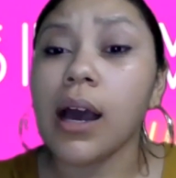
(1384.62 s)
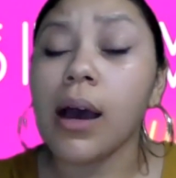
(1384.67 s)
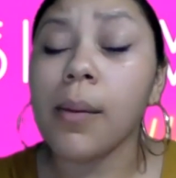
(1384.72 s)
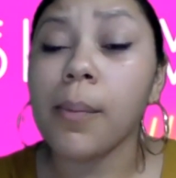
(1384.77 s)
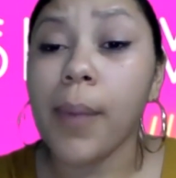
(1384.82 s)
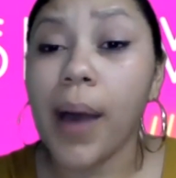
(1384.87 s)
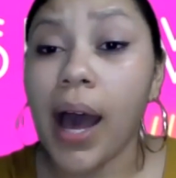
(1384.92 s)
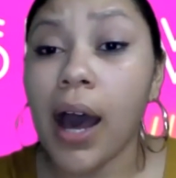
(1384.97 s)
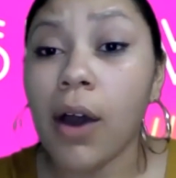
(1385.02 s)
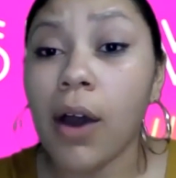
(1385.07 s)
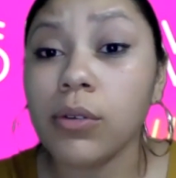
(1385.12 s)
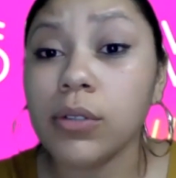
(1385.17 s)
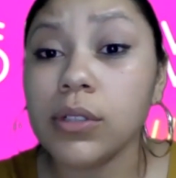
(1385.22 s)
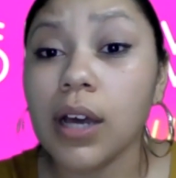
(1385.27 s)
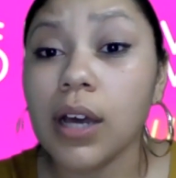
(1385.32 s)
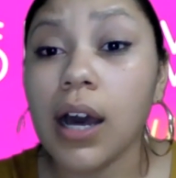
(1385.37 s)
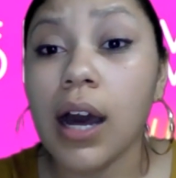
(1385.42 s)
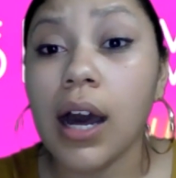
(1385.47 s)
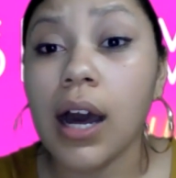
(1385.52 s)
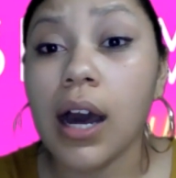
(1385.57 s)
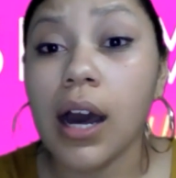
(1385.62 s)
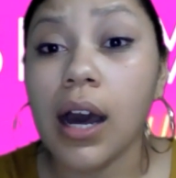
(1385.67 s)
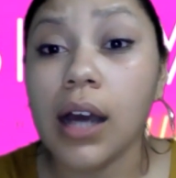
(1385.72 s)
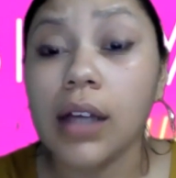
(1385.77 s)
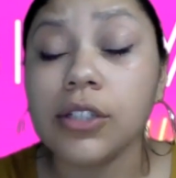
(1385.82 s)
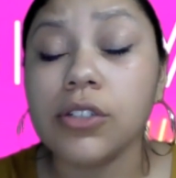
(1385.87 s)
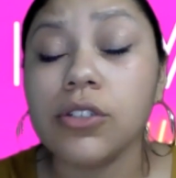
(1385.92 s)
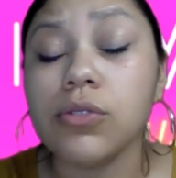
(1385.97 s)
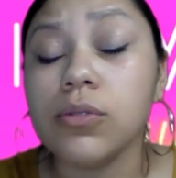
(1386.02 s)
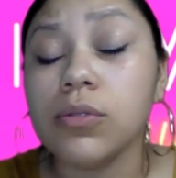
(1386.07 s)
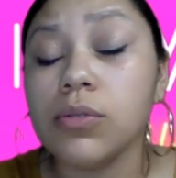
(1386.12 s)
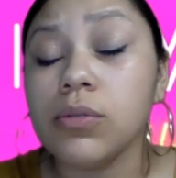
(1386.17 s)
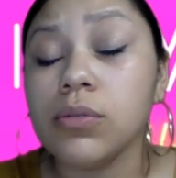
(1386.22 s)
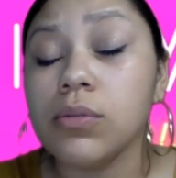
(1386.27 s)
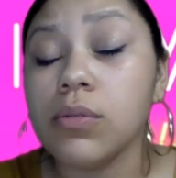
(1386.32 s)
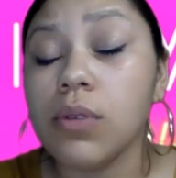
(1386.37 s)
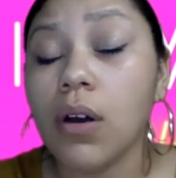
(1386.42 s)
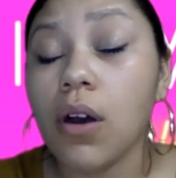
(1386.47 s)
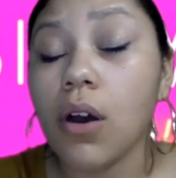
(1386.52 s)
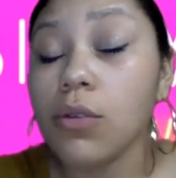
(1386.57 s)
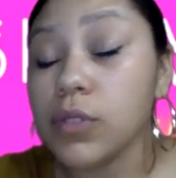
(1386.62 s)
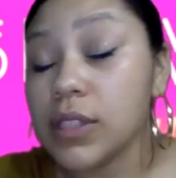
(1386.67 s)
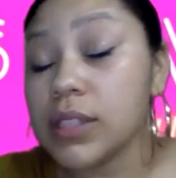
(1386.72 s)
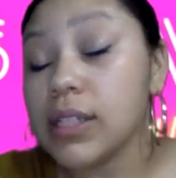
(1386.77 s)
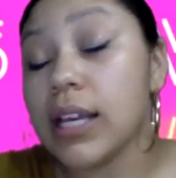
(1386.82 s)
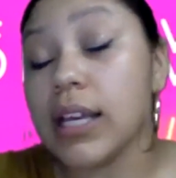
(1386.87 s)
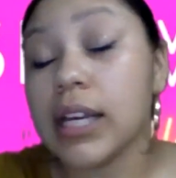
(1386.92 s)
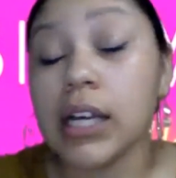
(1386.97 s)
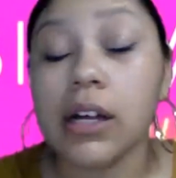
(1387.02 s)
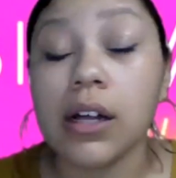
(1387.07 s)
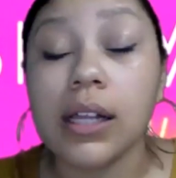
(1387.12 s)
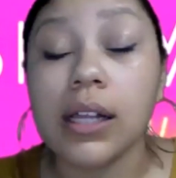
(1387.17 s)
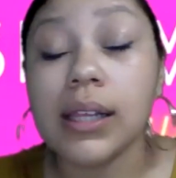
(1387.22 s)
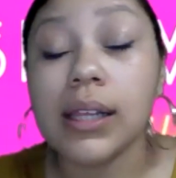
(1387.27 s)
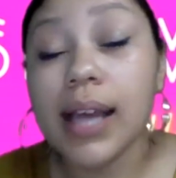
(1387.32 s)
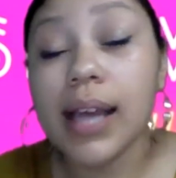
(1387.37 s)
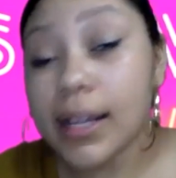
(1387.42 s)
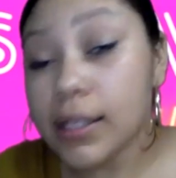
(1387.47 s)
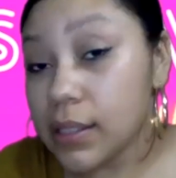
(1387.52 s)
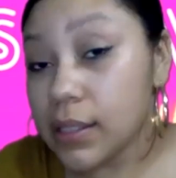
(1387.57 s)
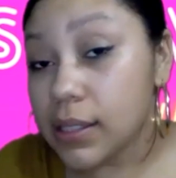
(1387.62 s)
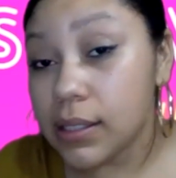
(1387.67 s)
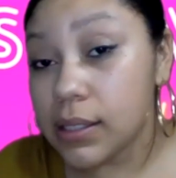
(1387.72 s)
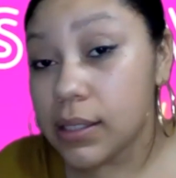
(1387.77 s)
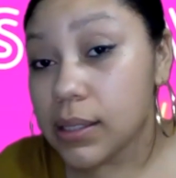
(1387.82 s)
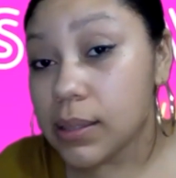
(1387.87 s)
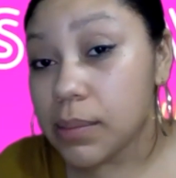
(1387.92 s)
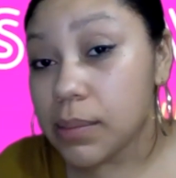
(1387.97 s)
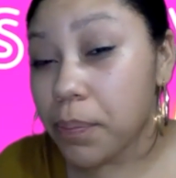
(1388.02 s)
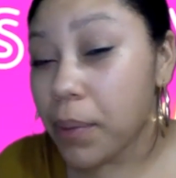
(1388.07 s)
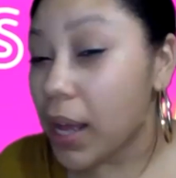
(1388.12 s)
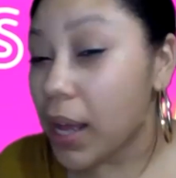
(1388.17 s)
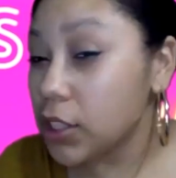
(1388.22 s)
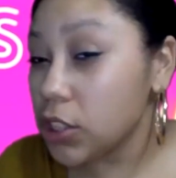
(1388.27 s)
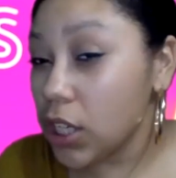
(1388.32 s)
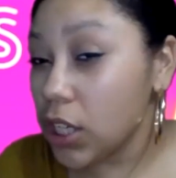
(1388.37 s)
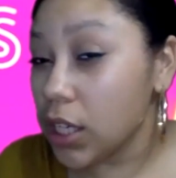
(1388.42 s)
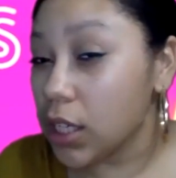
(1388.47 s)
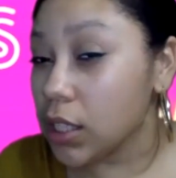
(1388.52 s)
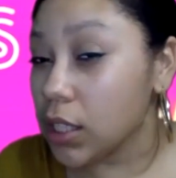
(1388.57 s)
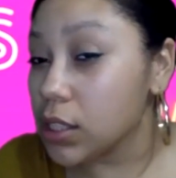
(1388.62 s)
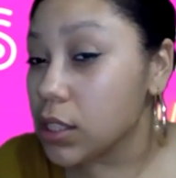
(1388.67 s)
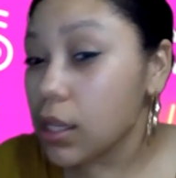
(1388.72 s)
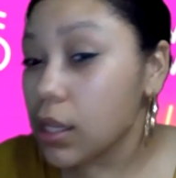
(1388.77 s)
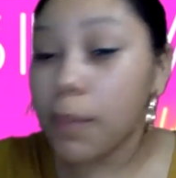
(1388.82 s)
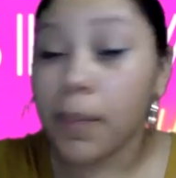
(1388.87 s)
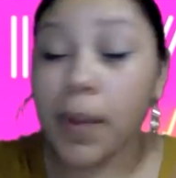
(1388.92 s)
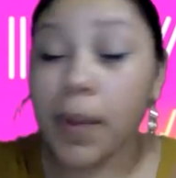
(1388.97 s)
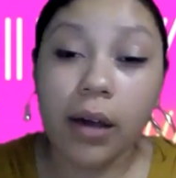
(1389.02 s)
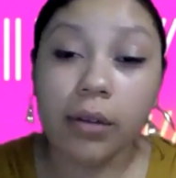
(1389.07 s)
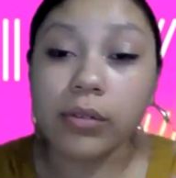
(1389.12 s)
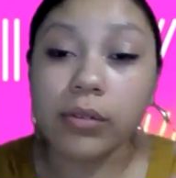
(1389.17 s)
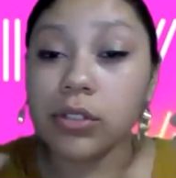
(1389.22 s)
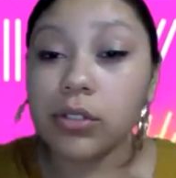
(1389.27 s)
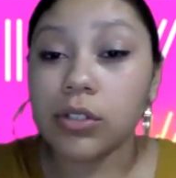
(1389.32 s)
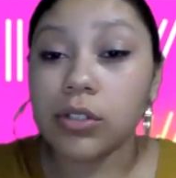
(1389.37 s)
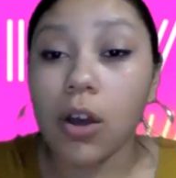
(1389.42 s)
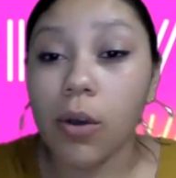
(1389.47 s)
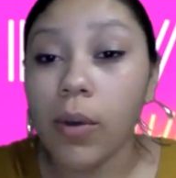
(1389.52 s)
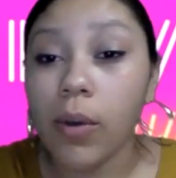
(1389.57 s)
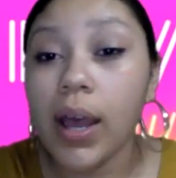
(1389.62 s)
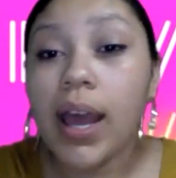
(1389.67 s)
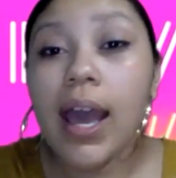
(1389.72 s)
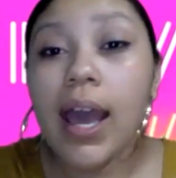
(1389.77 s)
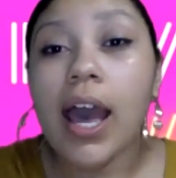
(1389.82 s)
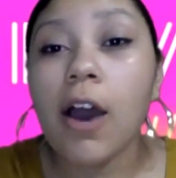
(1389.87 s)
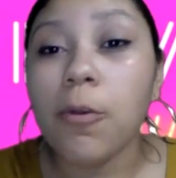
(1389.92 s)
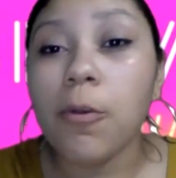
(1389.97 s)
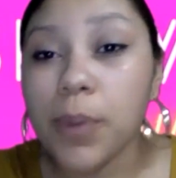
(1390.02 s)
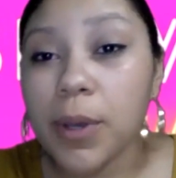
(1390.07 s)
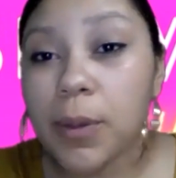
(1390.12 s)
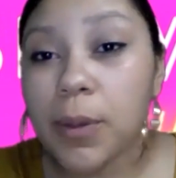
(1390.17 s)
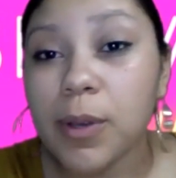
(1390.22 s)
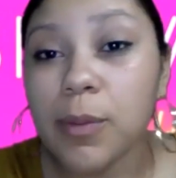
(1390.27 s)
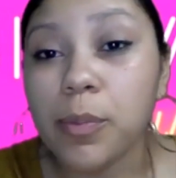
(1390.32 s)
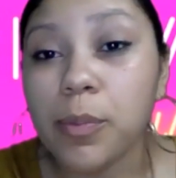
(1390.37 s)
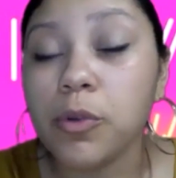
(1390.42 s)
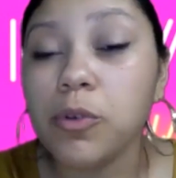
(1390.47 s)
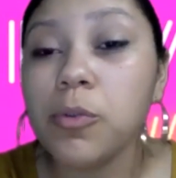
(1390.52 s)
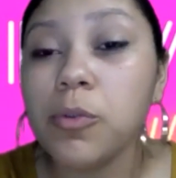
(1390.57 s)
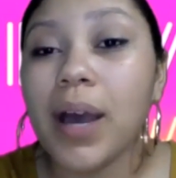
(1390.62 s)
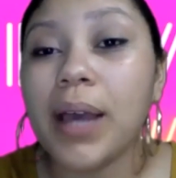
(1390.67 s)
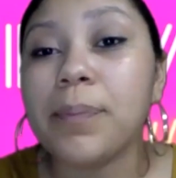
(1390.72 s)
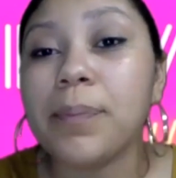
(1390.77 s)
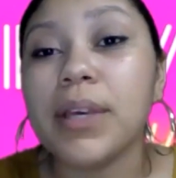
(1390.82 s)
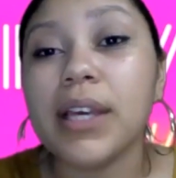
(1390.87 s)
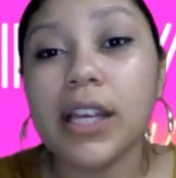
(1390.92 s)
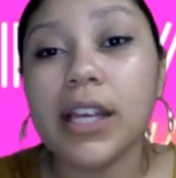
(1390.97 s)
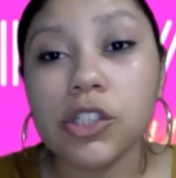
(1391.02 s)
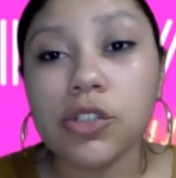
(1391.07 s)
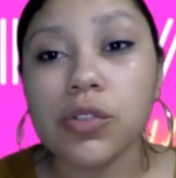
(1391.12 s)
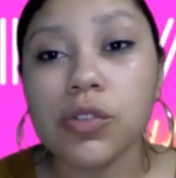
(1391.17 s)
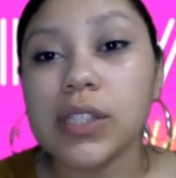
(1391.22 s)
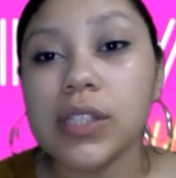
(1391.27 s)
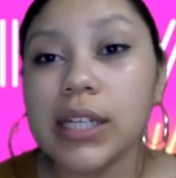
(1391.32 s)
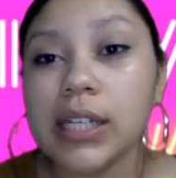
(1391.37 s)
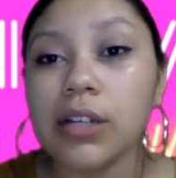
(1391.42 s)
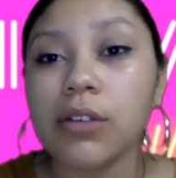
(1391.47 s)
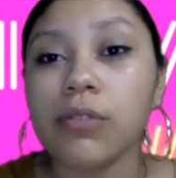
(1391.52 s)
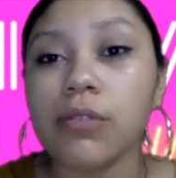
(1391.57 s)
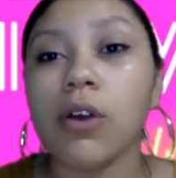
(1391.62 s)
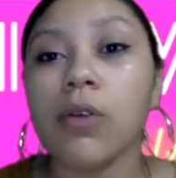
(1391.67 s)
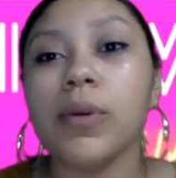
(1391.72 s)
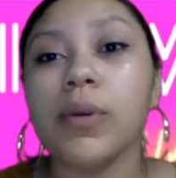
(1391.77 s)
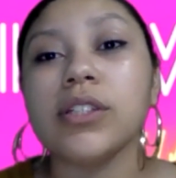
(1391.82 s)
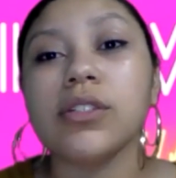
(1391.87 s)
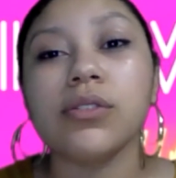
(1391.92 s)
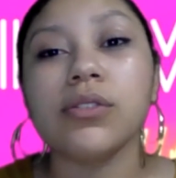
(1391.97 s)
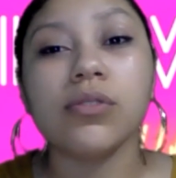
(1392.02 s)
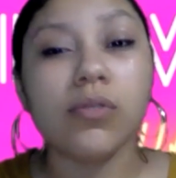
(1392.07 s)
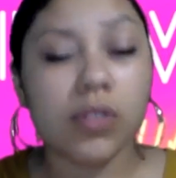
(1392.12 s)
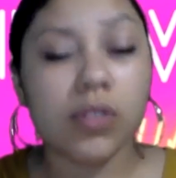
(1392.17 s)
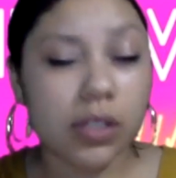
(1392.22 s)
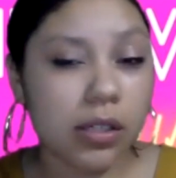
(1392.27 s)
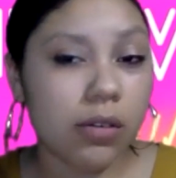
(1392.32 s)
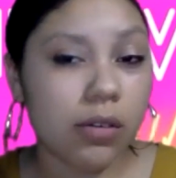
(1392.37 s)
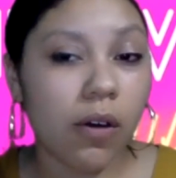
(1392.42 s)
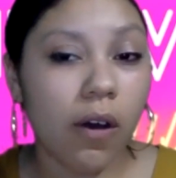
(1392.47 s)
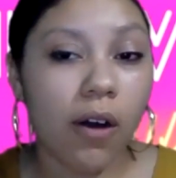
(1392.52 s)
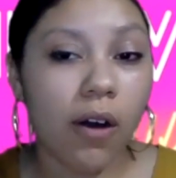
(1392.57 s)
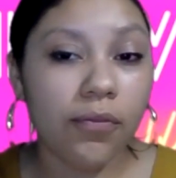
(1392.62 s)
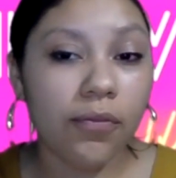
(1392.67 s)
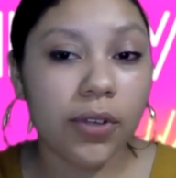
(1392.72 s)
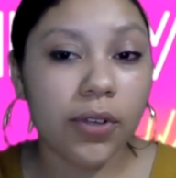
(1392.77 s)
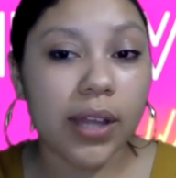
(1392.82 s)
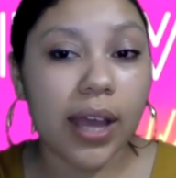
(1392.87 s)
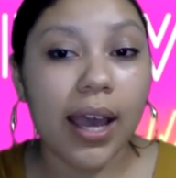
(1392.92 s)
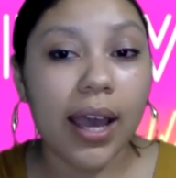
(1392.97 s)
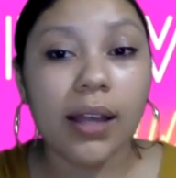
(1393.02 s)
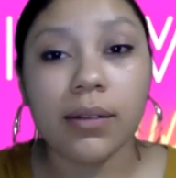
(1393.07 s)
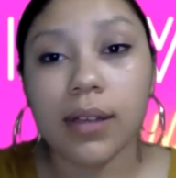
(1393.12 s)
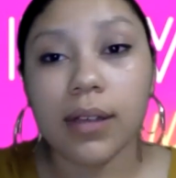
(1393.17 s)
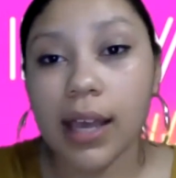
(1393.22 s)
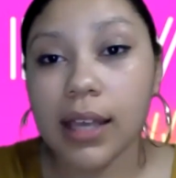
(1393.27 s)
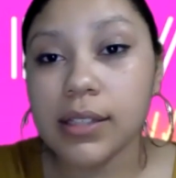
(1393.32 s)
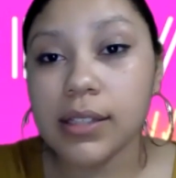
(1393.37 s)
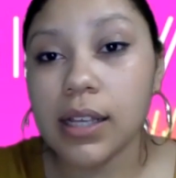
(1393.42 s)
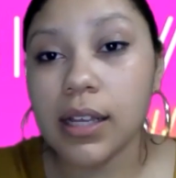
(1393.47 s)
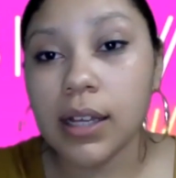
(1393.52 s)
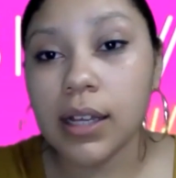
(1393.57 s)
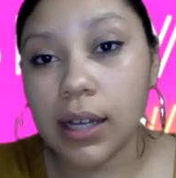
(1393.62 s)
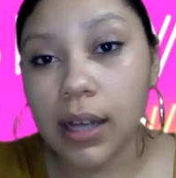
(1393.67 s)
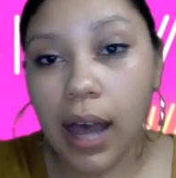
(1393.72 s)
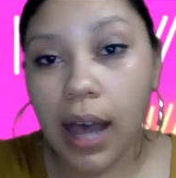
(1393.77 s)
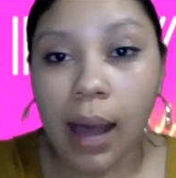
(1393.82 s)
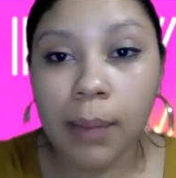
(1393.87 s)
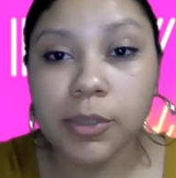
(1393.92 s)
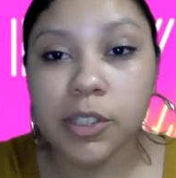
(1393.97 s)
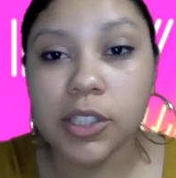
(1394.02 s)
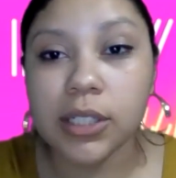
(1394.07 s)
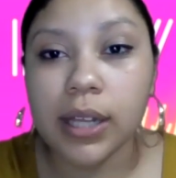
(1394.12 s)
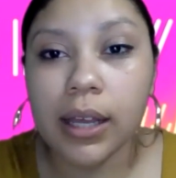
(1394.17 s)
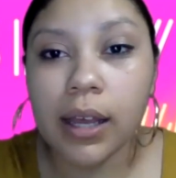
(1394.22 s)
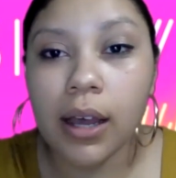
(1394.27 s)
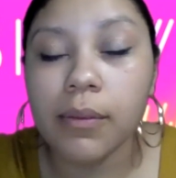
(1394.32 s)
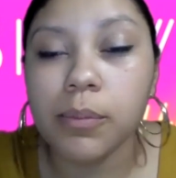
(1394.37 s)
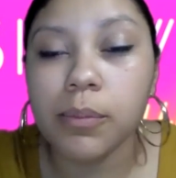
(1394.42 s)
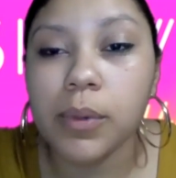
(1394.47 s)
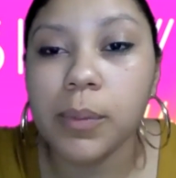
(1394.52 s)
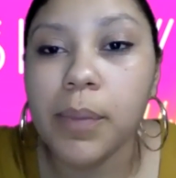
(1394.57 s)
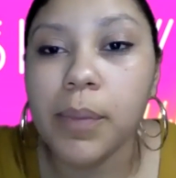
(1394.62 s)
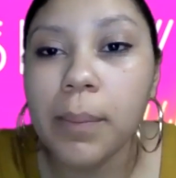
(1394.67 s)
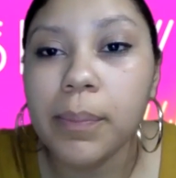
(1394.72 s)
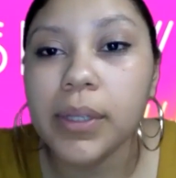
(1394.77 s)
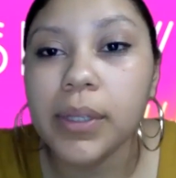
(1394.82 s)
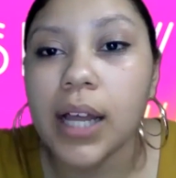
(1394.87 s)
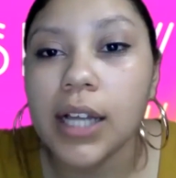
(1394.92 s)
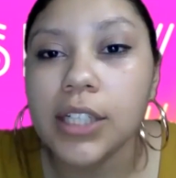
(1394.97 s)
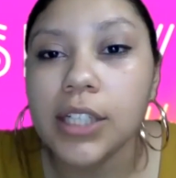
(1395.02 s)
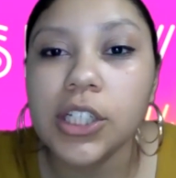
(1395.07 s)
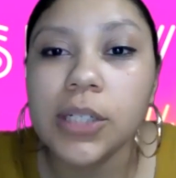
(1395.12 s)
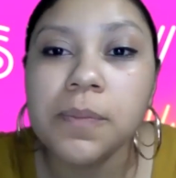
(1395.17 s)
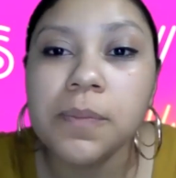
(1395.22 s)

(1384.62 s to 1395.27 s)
about you hosting classes by chance about, helping people who might be interested in growing. Do you still offer that as an option with Bambalacha?